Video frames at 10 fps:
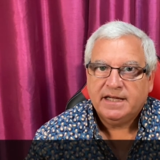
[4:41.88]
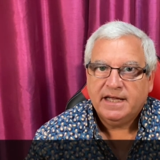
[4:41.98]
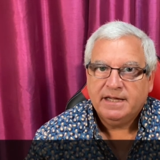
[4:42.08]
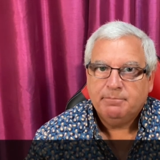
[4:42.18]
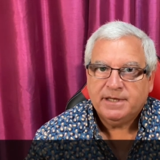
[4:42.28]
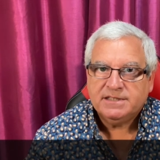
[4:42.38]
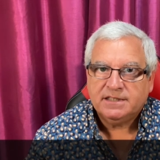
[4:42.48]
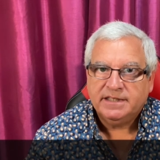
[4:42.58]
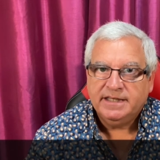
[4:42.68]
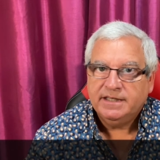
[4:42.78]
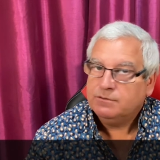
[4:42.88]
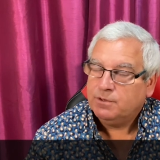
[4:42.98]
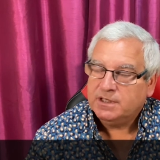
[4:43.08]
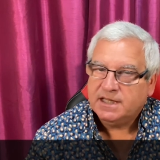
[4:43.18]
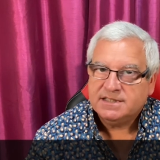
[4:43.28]
a better lead?
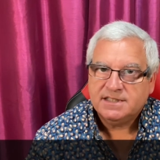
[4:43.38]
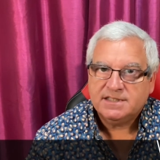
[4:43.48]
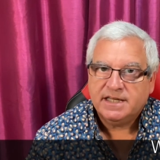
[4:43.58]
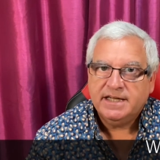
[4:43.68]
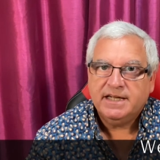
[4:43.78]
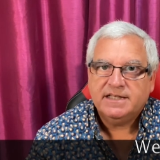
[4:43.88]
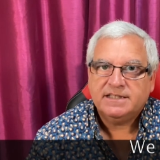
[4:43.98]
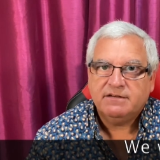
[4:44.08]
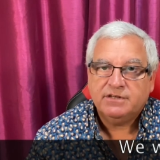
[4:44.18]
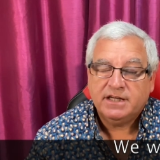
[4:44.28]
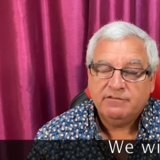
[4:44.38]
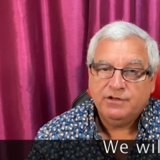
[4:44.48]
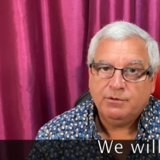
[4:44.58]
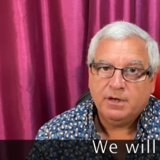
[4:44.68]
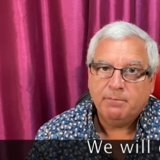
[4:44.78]
Well, as I say, it's going to give
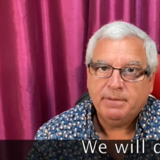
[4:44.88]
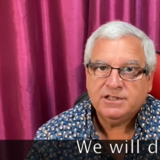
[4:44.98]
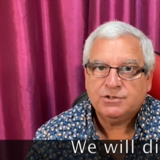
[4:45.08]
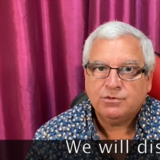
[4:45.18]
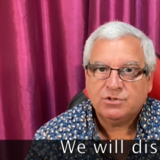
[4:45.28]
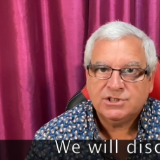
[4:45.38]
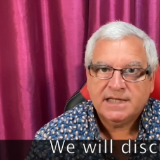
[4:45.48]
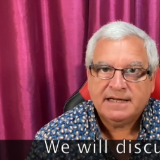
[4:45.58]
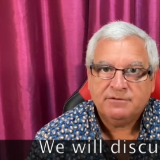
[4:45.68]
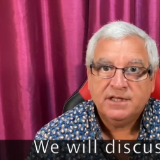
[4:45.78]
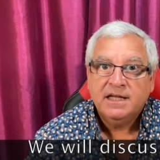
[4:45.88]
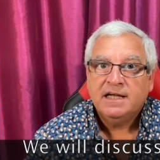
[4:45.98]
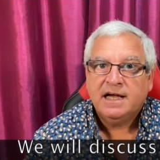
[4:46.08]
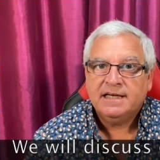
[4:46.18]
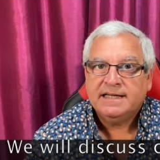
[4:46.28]
you a better all sound,
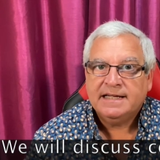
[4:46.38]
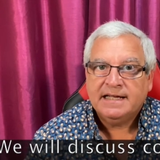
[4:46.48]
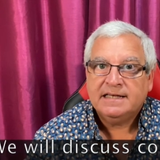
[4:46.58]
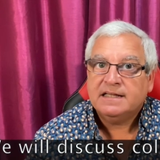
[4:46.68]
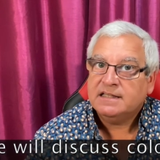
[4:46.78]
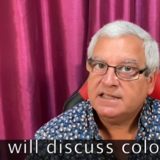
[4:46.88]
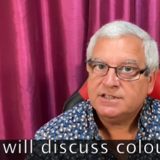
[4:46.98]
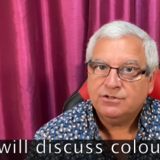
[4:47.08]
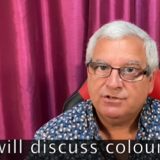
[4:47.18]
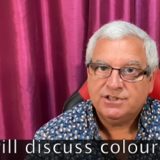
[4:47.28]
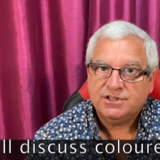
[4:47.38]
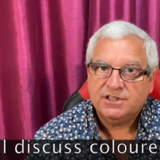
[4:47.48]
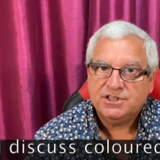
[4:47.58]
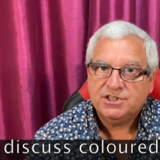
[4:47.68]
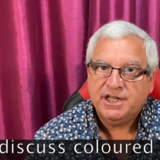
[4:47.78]
and again, less noise on
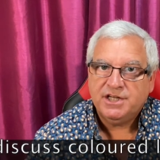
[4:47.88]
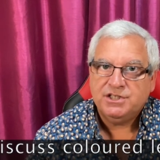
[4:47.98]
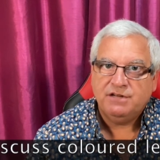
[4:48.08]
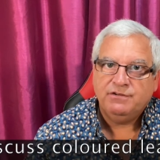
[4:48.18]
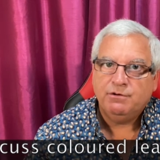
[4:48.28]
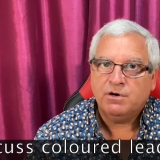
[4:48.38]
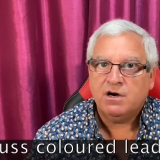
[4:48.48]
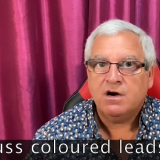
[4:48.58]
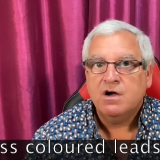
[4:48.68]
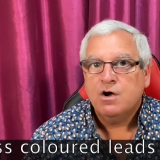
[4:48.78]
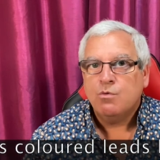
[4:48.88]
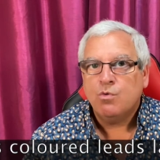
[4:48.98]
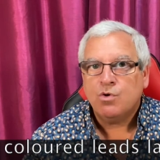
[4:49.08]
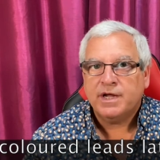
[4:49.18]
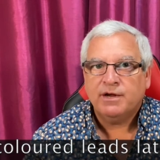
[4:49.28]
the stage. If you are
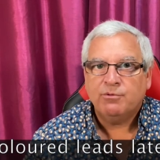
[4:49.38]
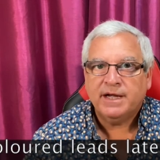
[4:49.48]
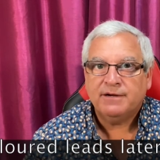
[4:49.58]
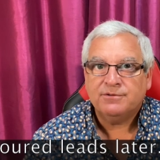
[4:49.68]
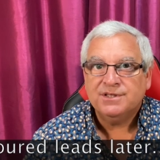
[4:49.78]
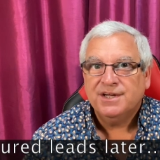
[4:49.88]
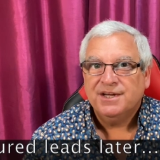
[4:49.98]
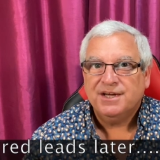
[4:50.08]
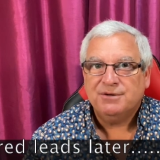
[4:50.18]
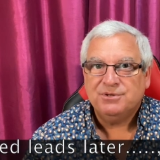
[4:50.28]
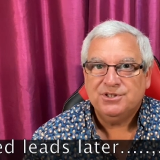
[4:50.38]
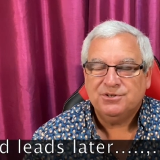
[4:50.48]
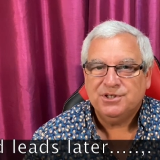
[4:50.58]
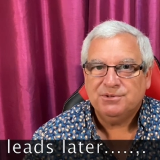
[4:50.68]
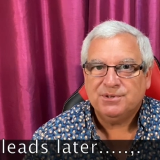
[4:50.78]
walking around with
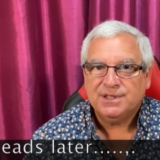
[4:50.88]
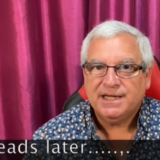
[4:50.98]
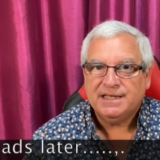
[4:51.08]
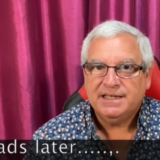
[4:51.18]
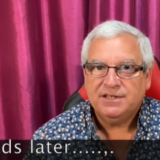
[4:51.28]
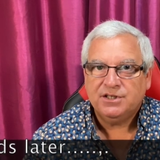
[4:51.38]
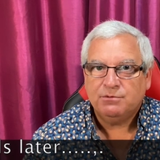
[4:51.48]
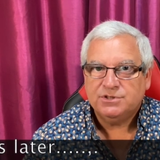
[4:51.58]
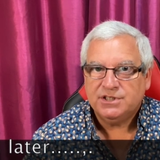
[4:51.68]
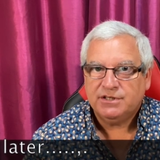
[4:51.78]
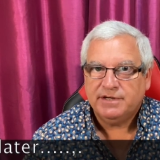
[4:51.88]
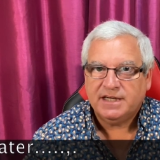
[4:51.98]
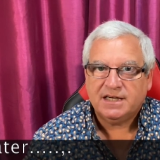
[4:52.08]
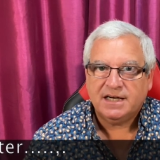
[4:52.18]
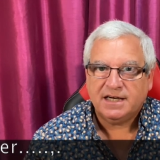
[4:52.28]
your ukulele, you don't want it
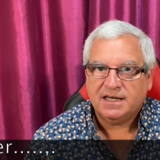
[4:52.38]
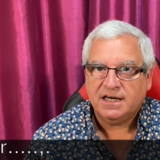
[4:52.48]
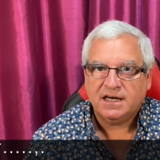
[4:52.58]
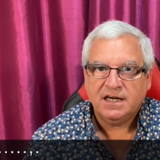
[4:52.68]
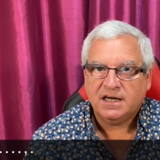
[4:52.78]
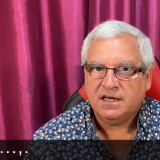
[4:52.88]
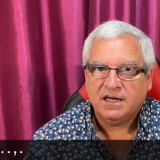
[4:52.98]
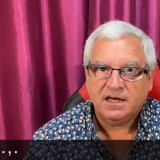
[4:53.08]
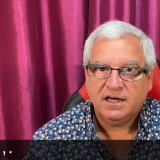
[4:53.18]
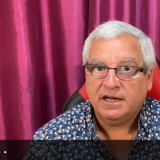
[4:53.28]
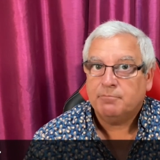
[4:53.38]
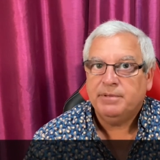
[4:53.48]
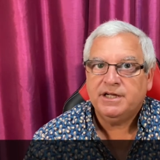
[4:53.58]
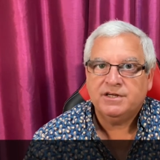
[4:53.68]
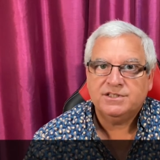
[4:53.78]
going clank, clank, clank, clank, clank,
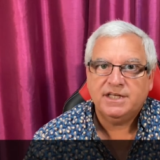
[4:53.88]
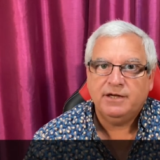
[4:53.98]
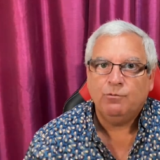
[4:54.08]
because it